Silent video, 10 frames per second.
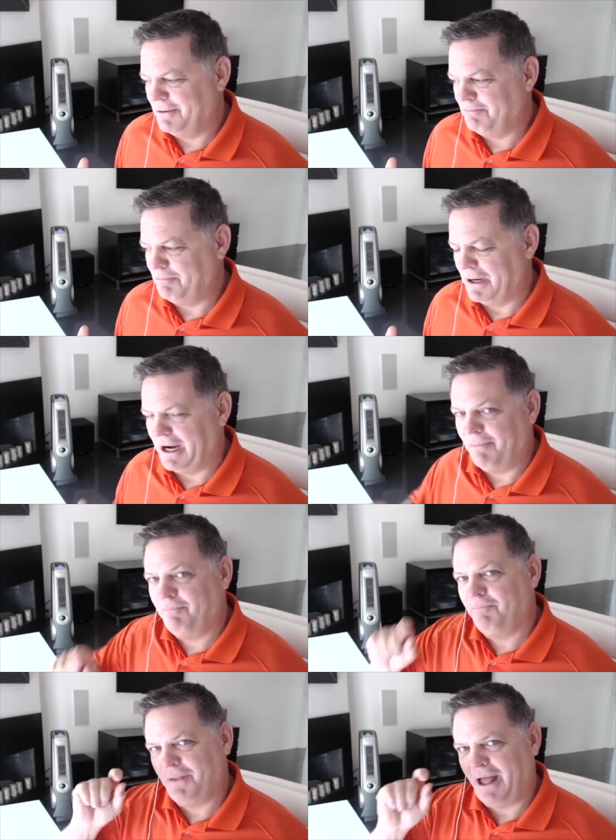but
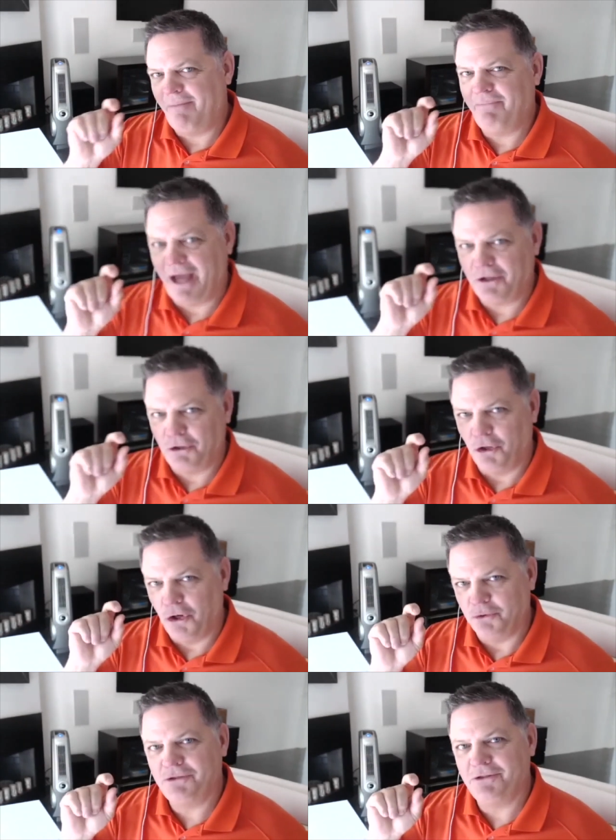I'm I'm that
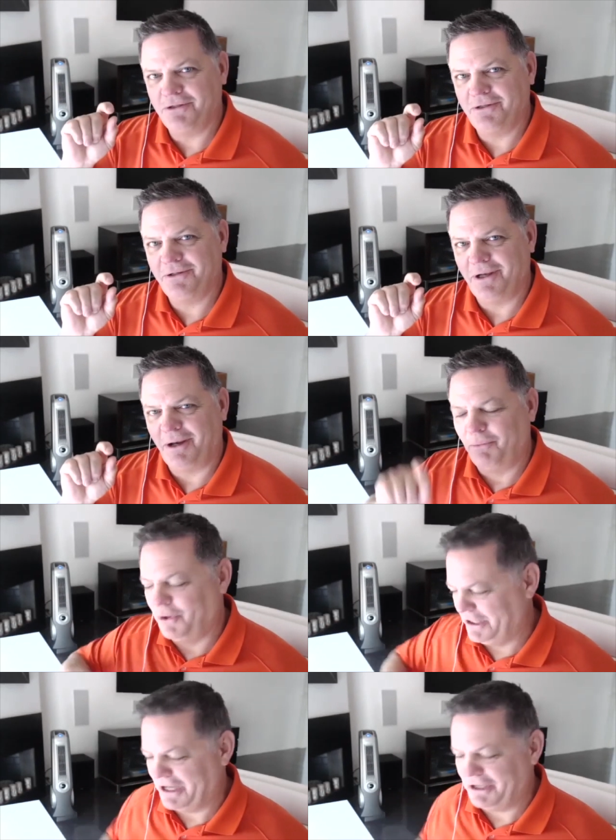close. I'm
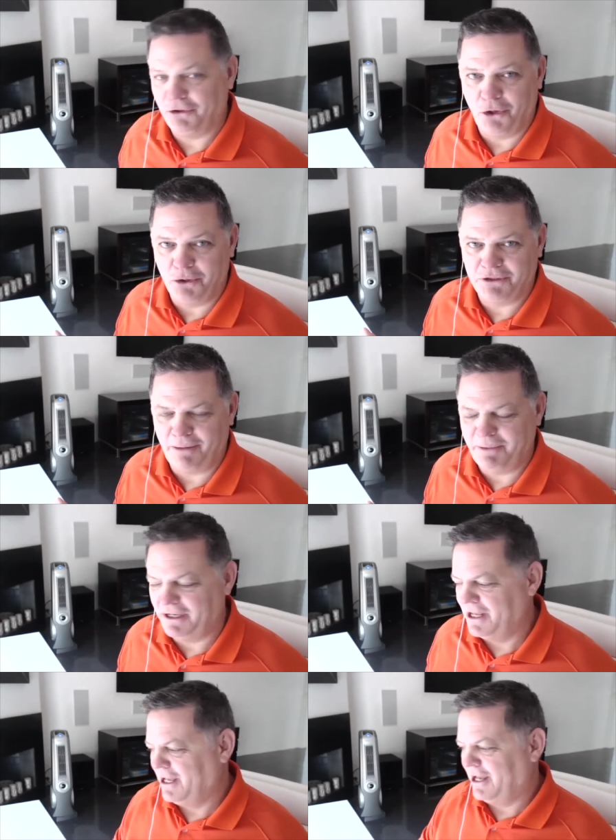really getting close. I mean,
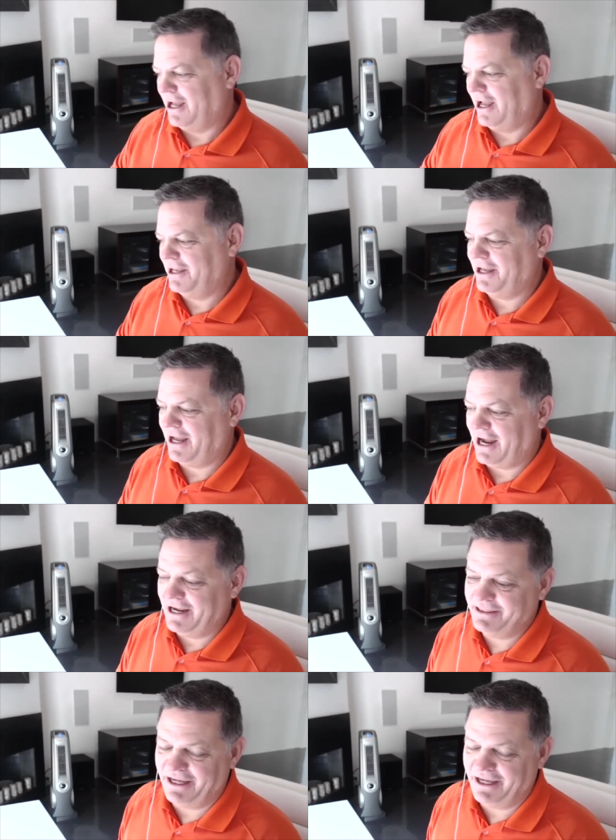I
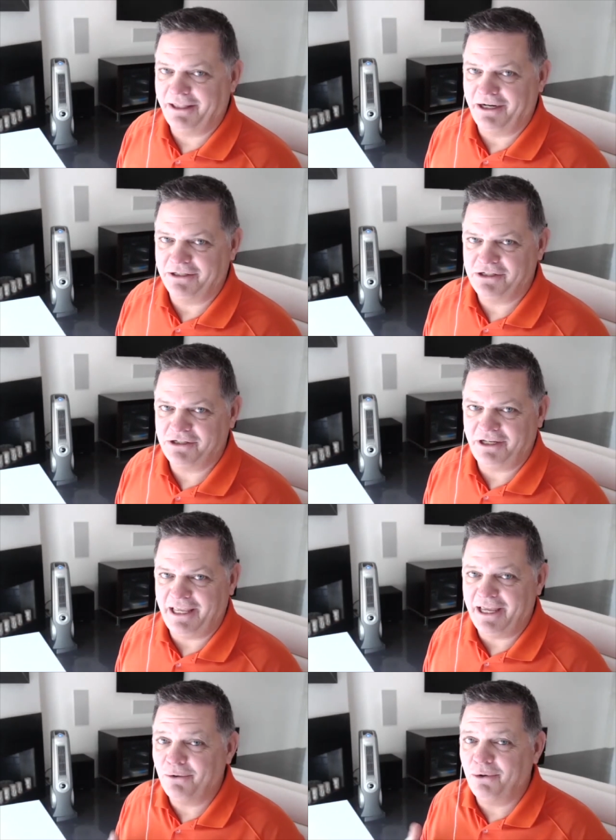I think that it's
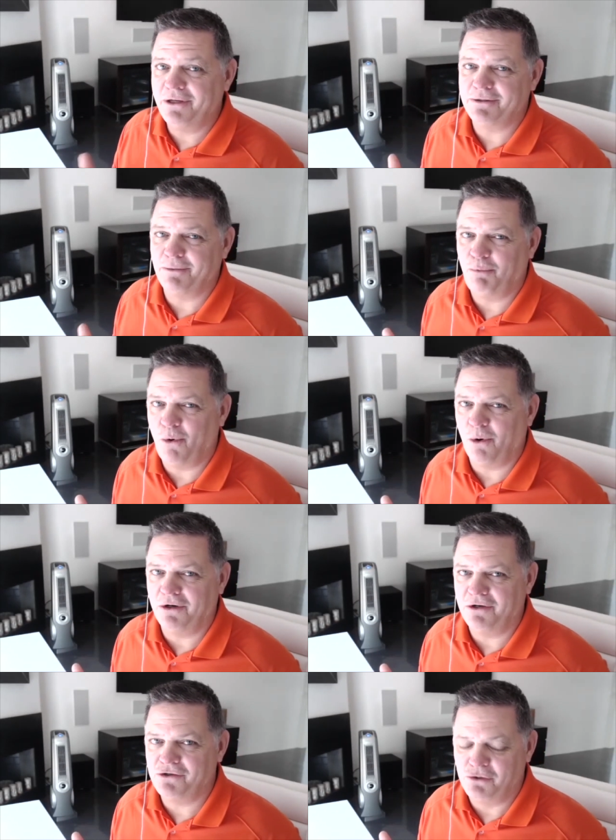equally as
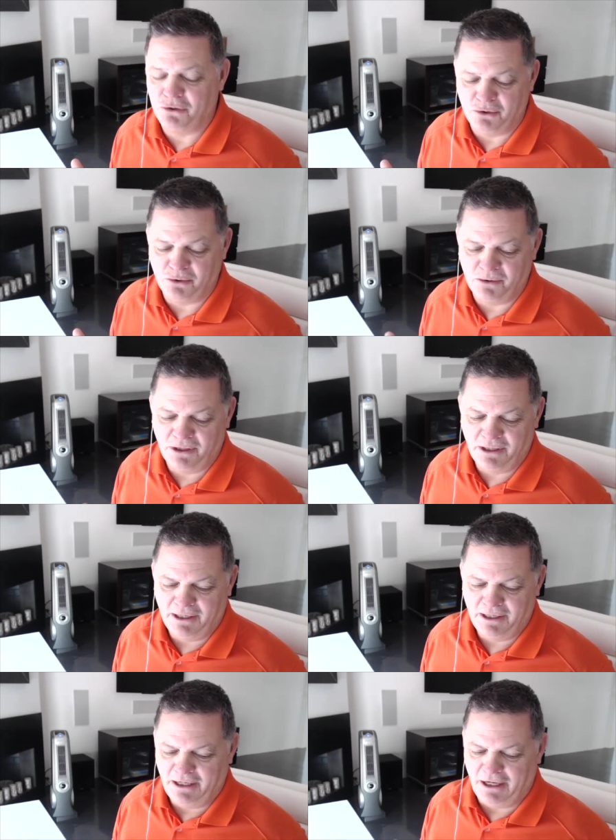important to
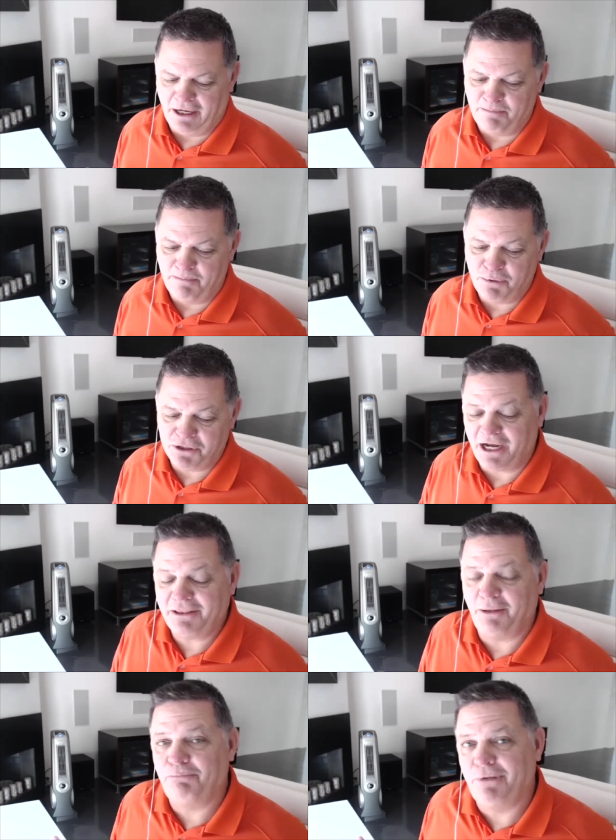uh, protect
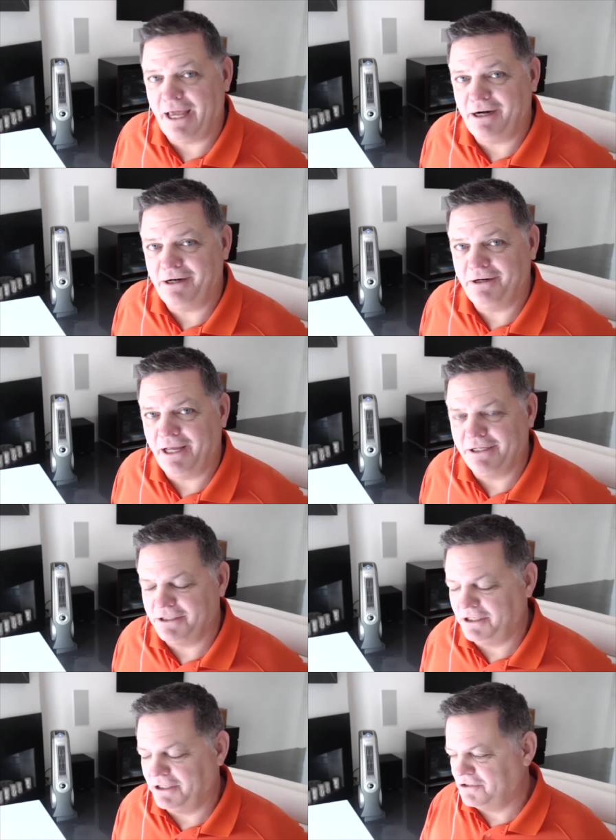the planet as
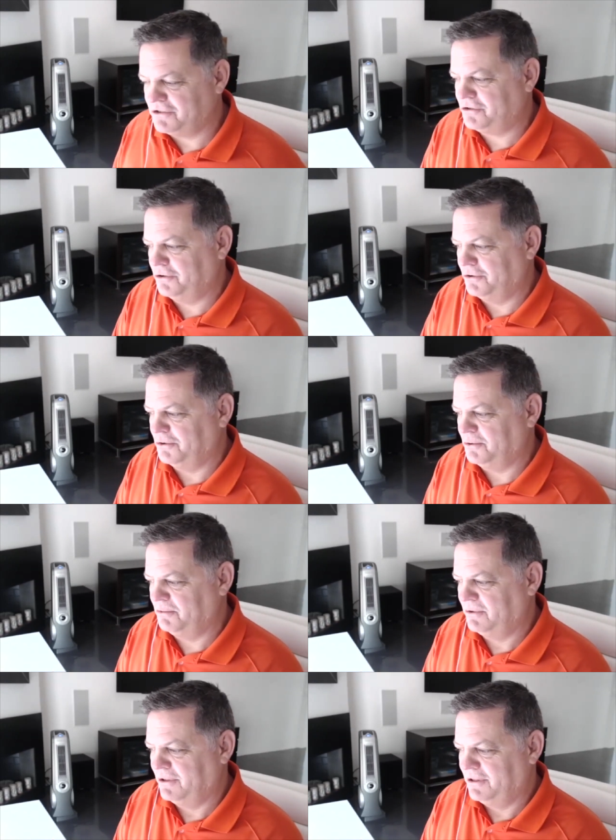it is to
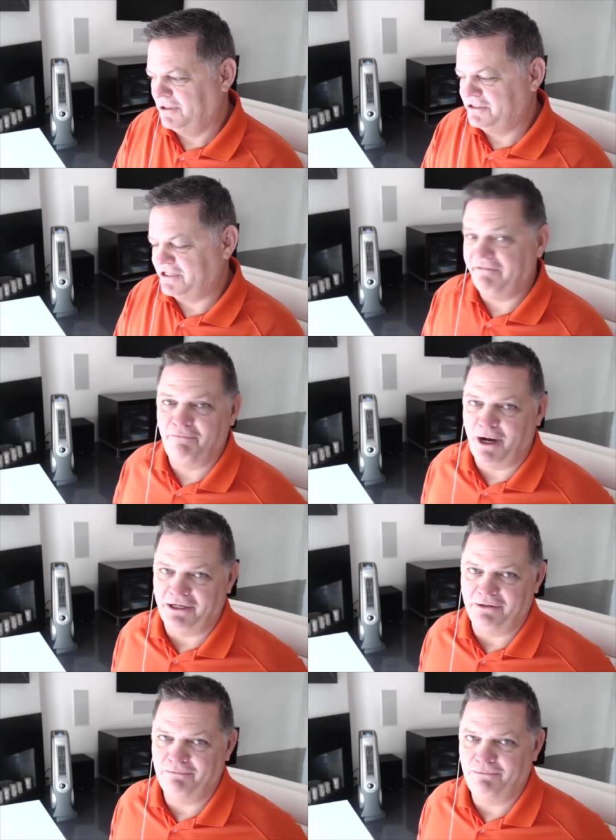save
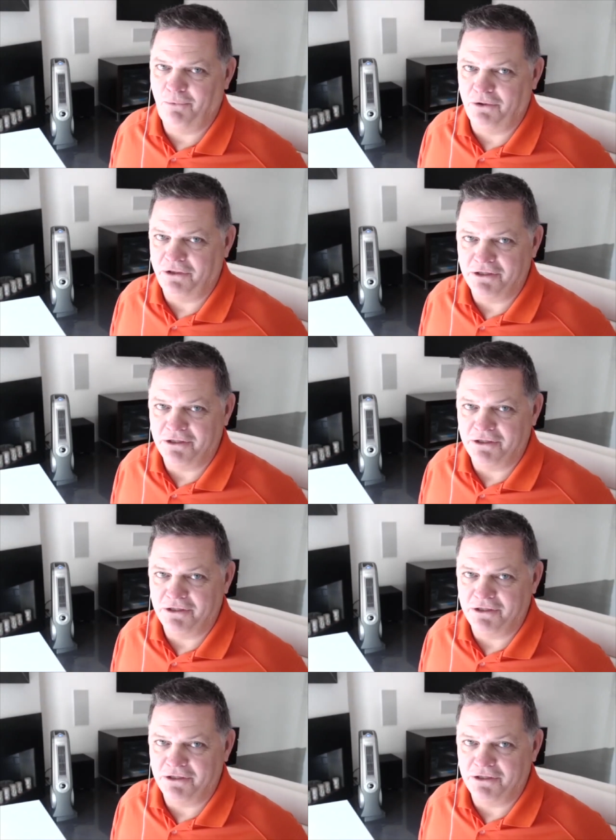money with this